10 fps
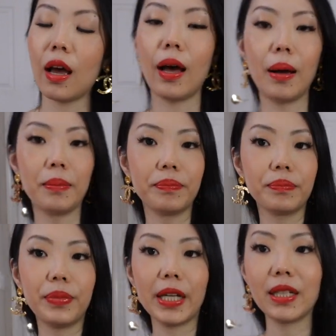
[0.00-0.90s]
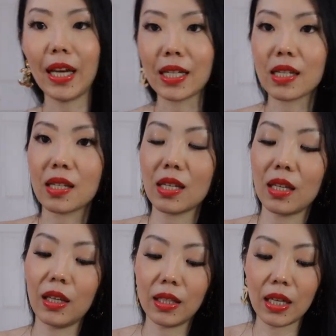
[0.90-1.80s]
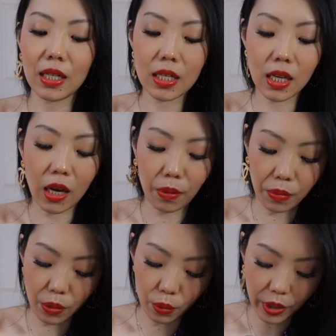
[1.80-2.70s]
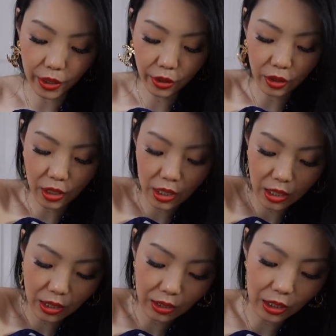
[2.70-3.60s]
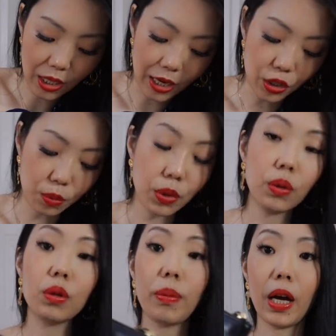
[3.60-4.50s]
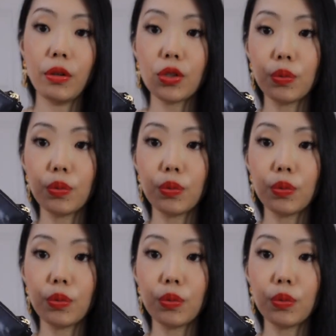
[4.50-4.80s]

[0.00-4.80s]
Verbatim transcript: But yes, it does come with the detachable pouch.